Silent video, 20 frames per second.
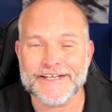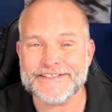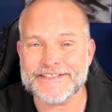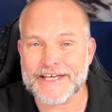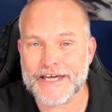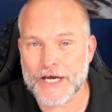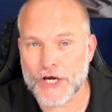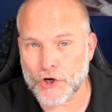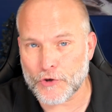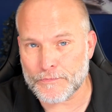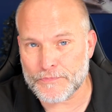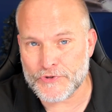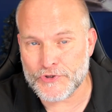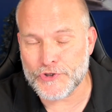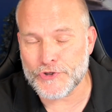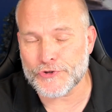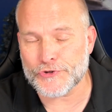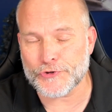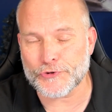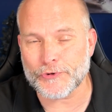to help
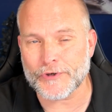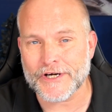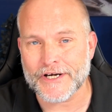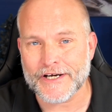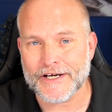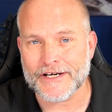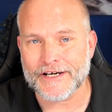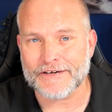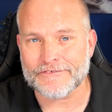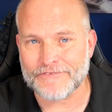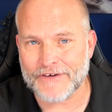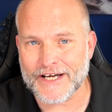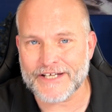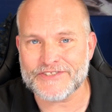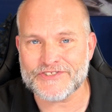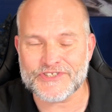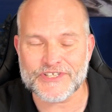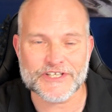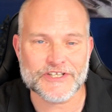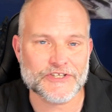you
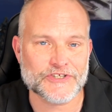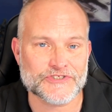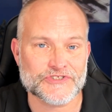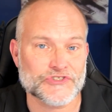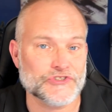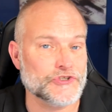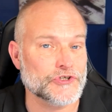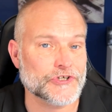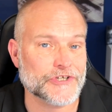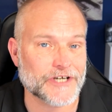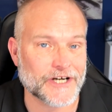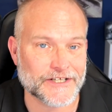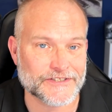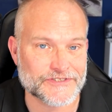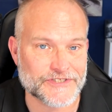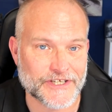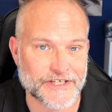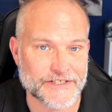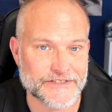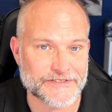find seekers in your
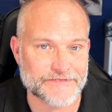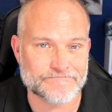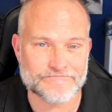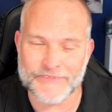context.